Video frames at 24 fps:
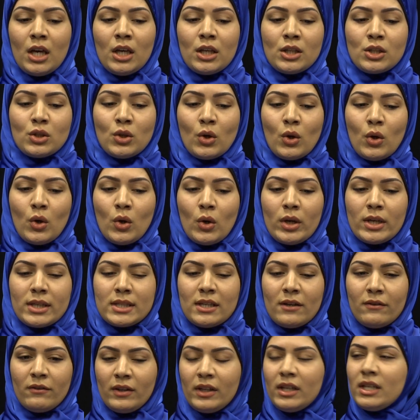So it's
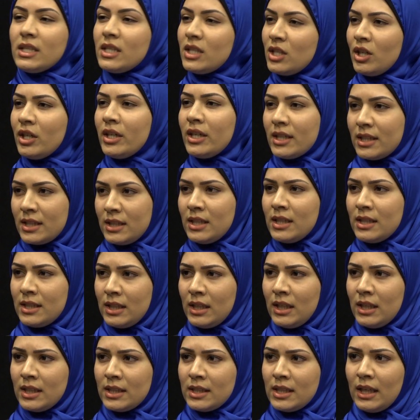a very serious
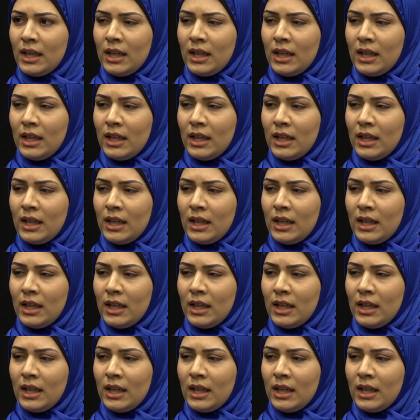disease,